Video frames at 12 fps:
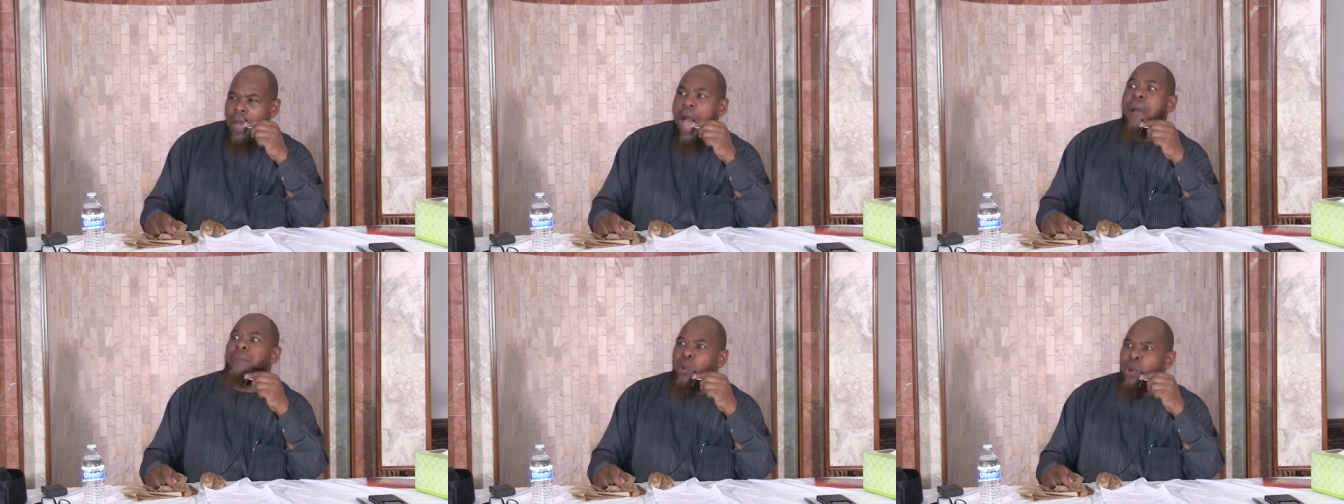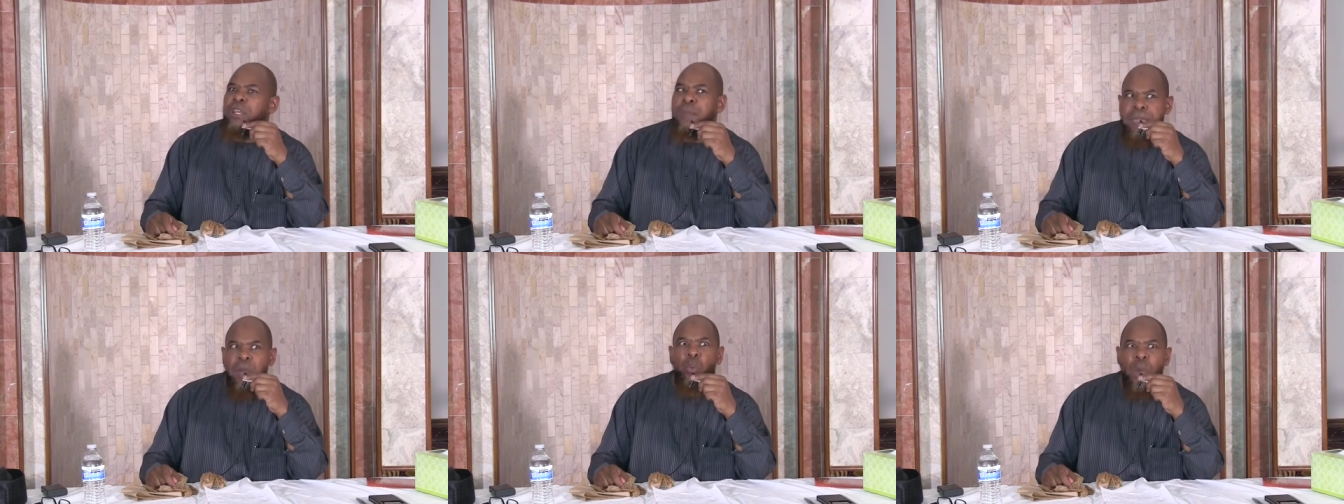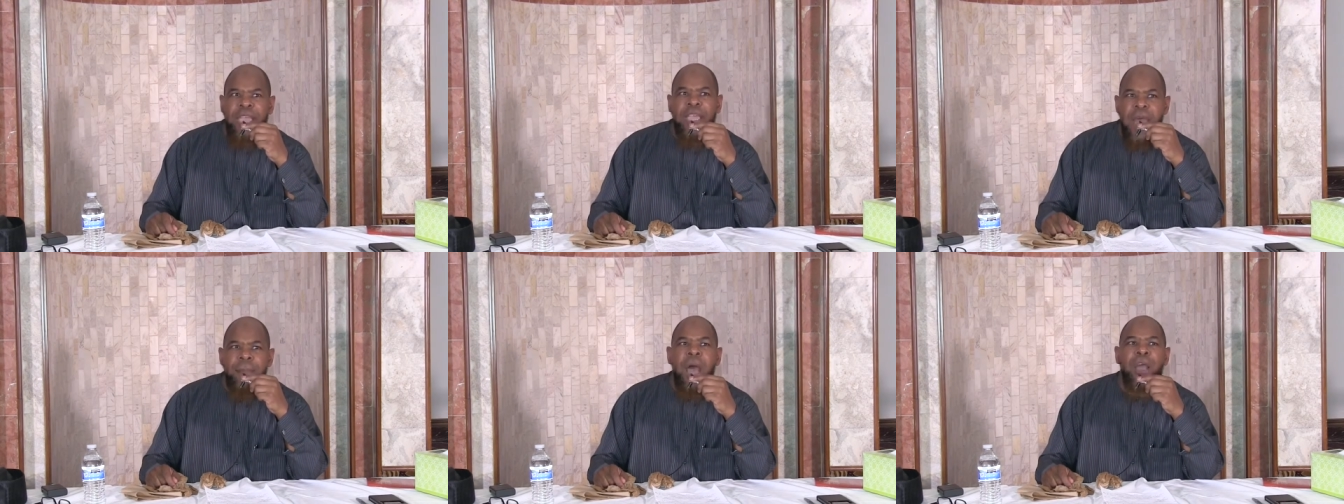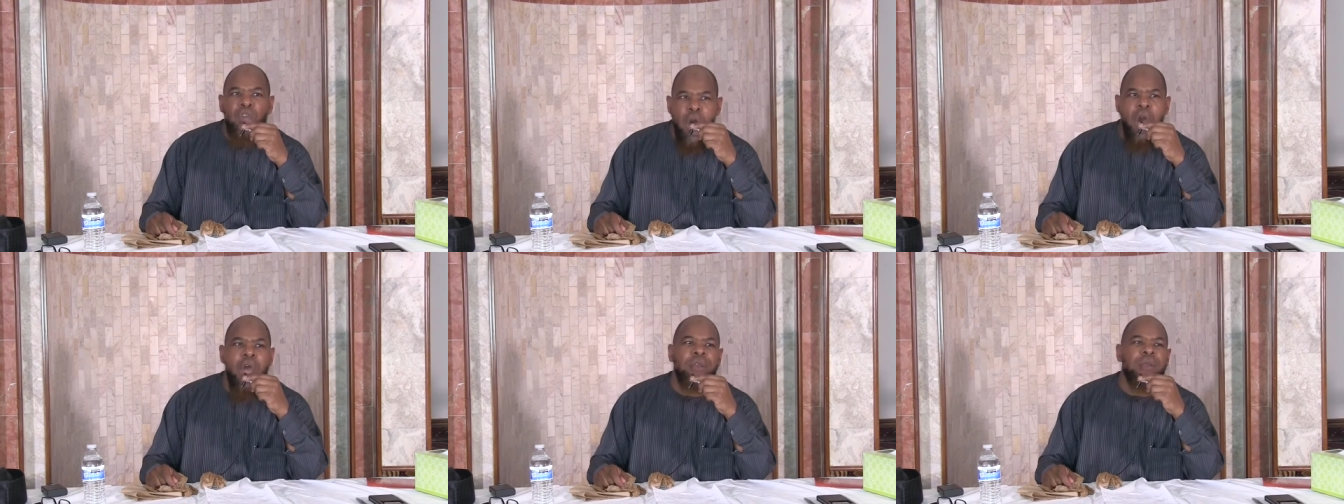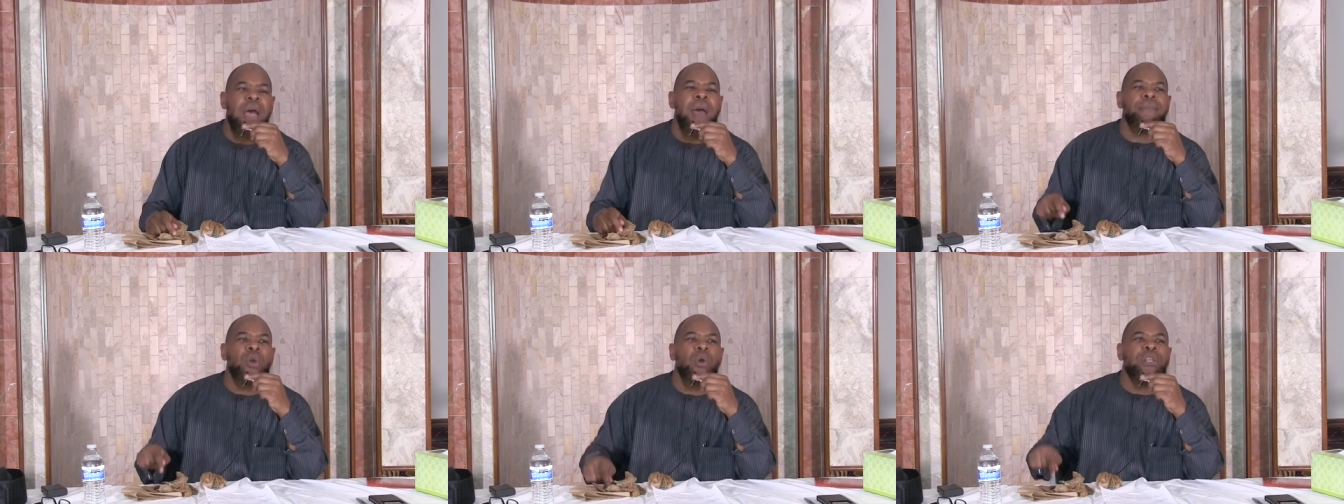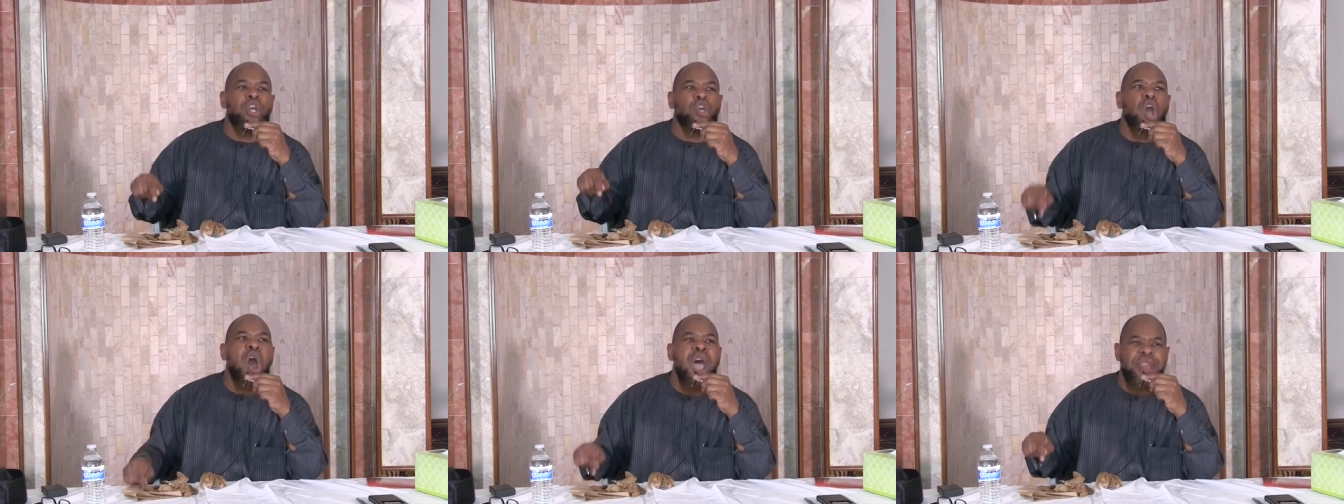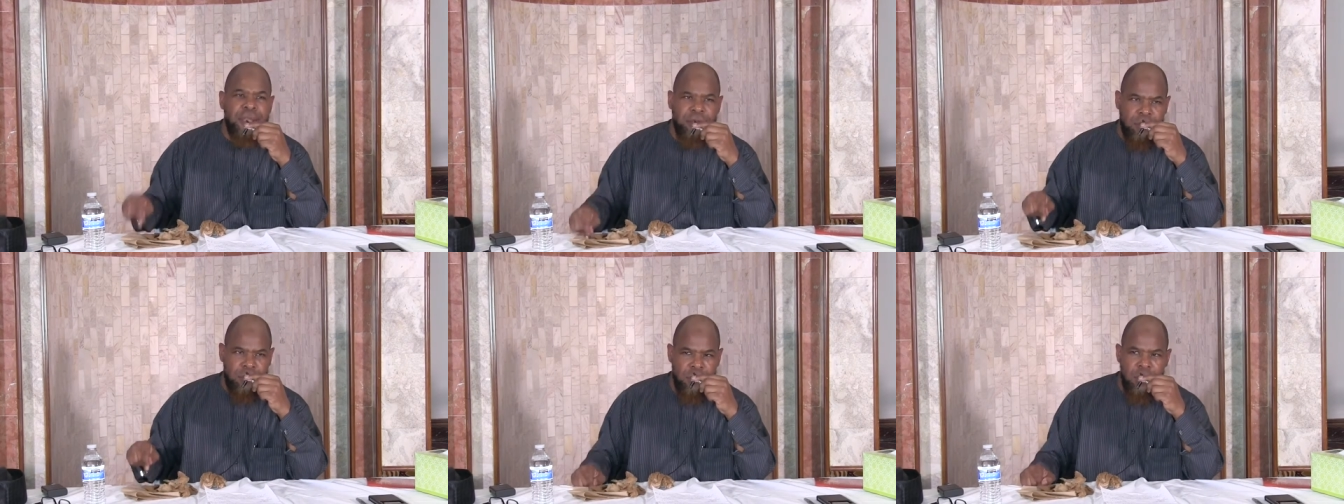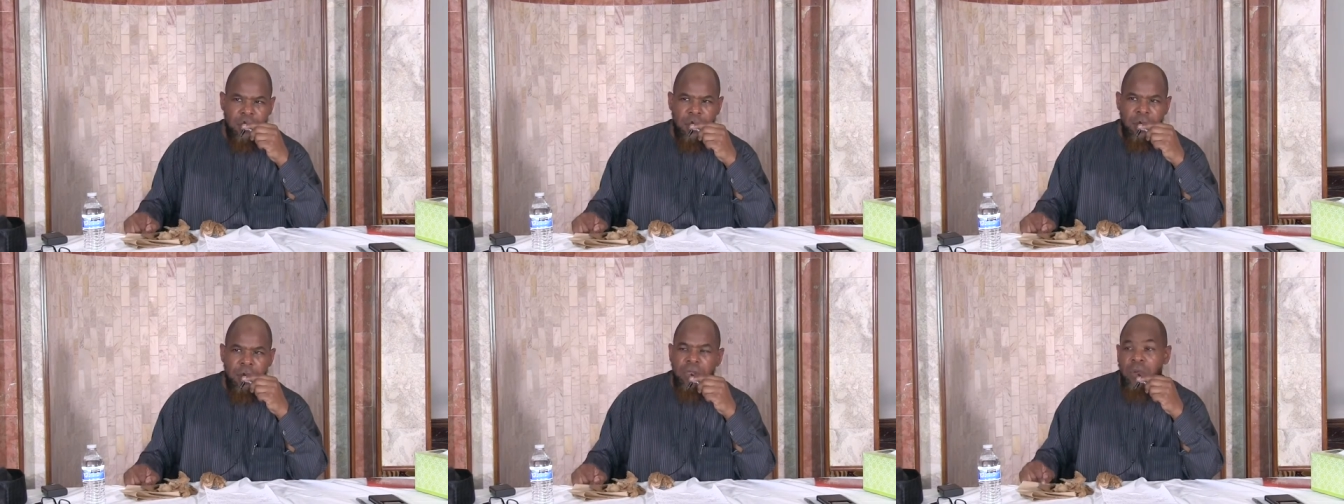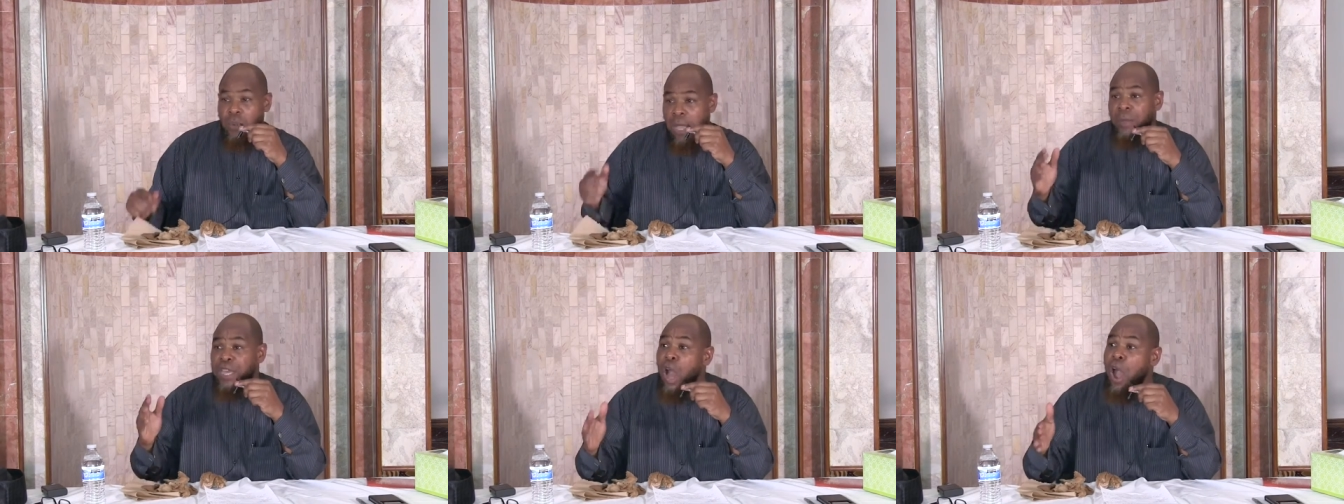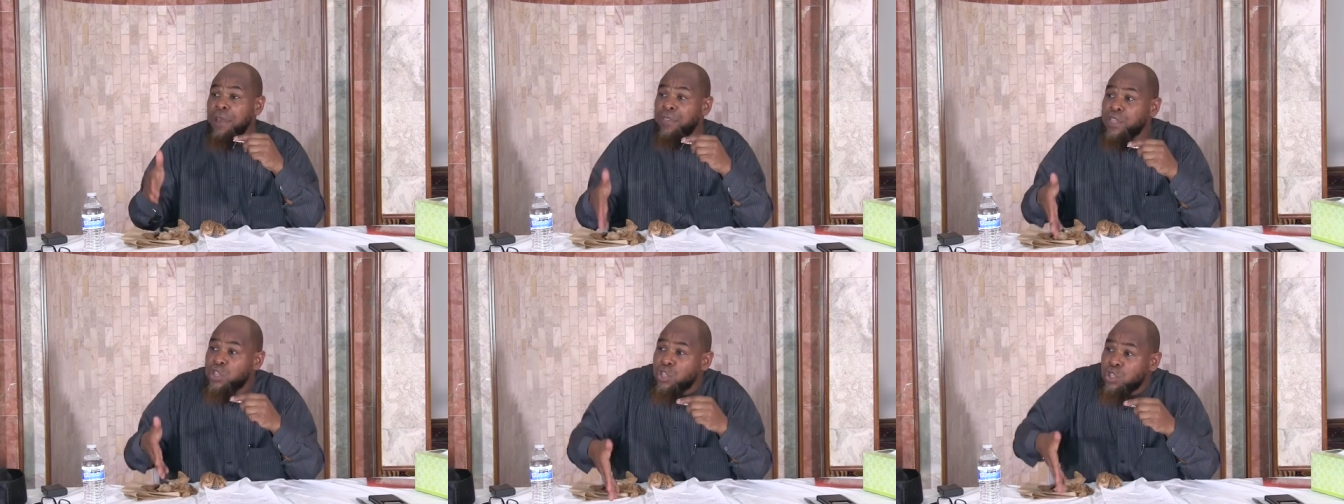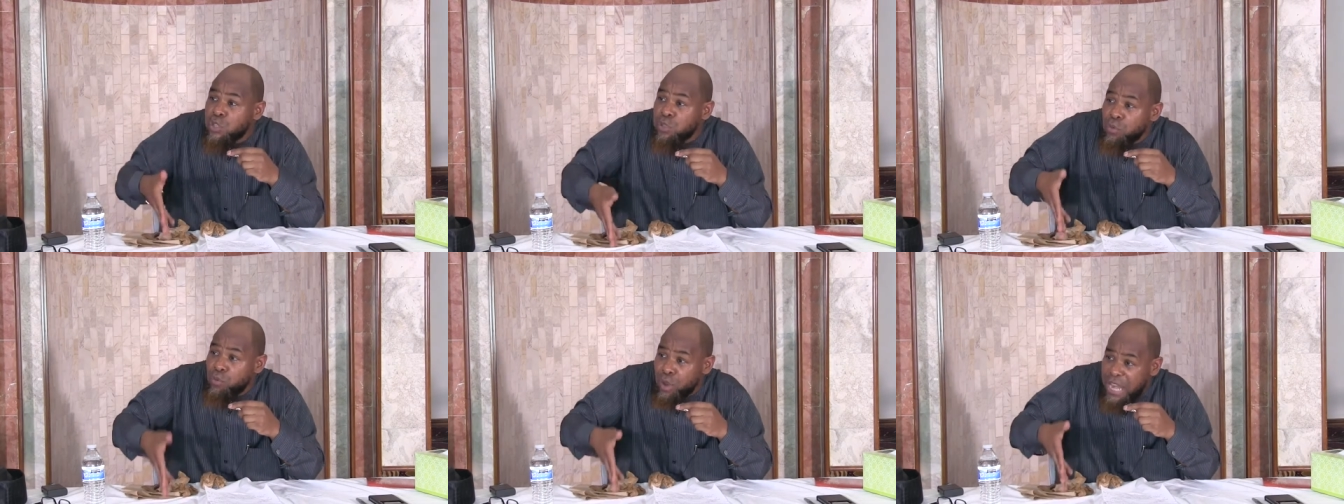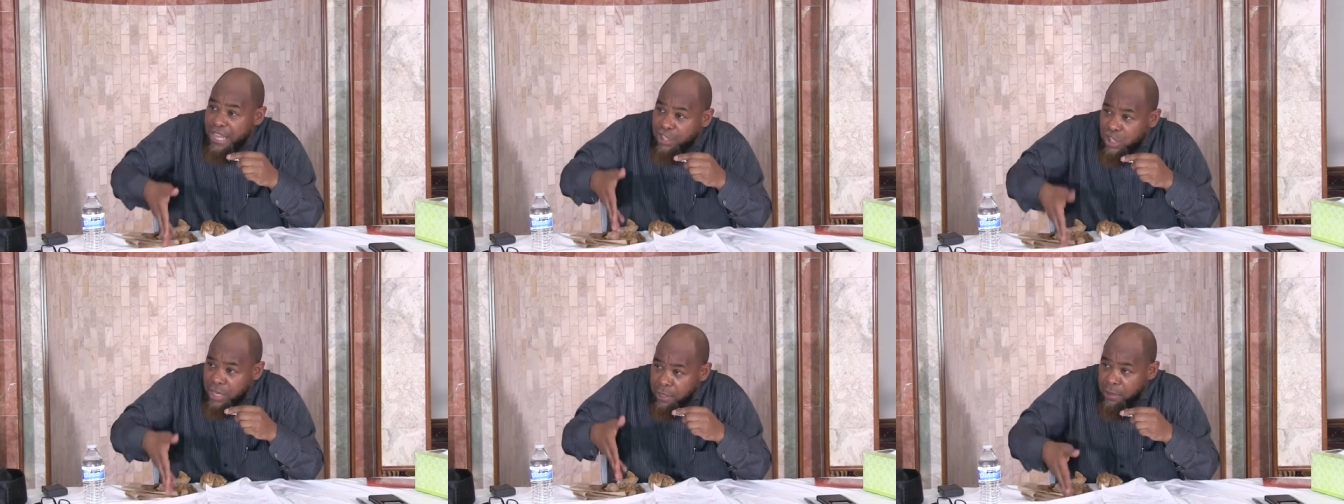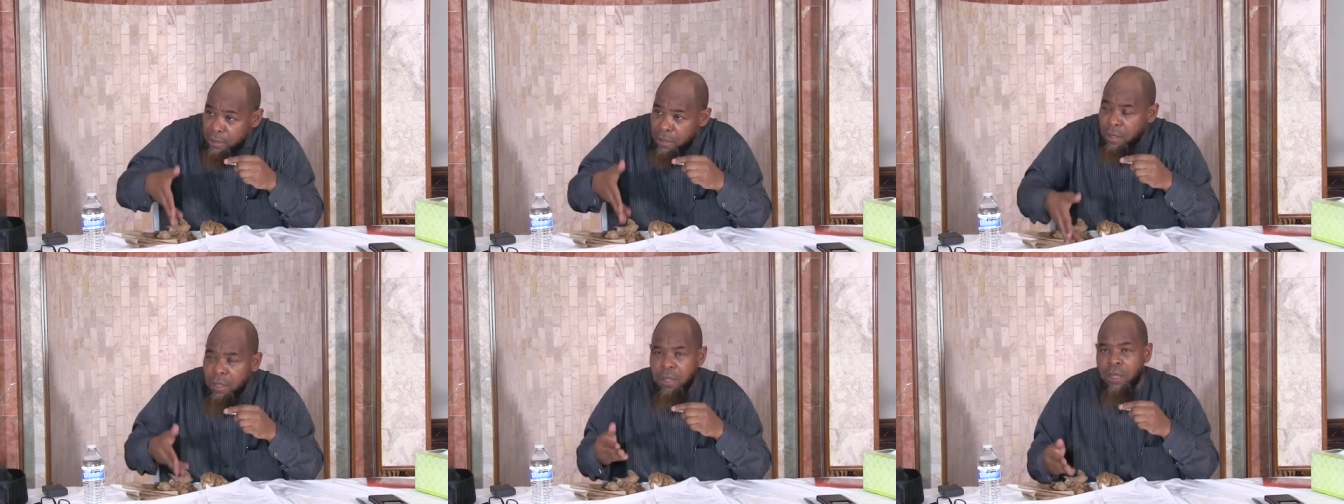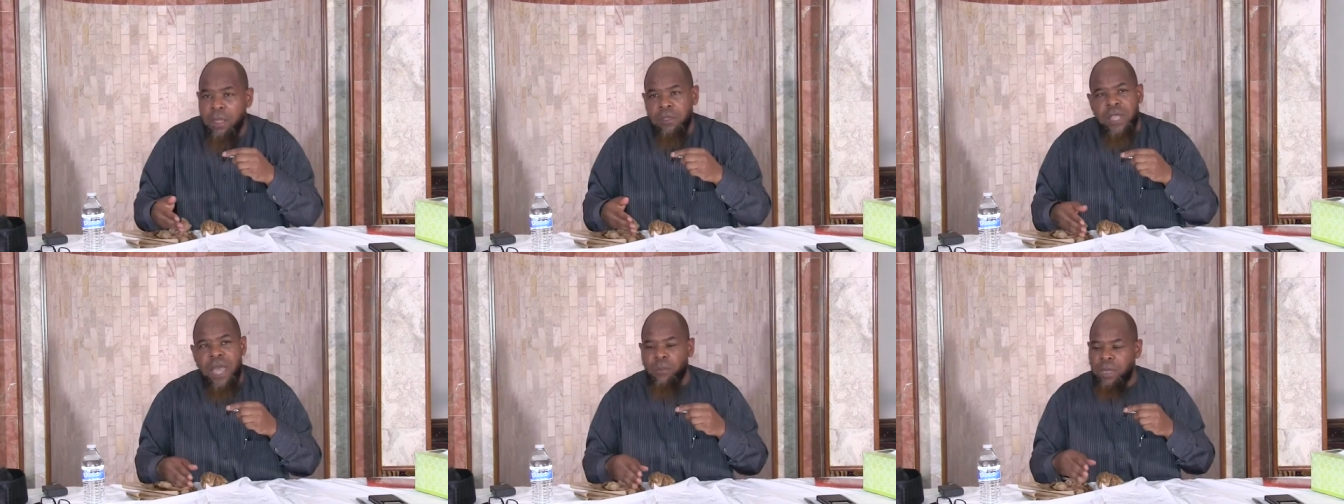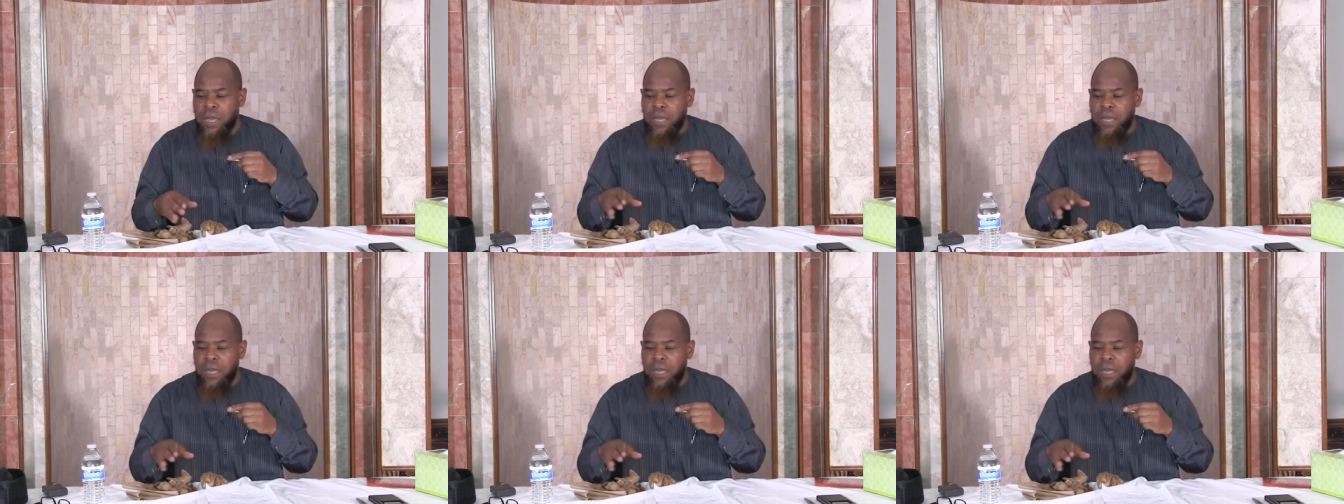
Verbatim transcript: I'm going to be awake and I'm on guard. I'm going to guard the way we guard this religion is that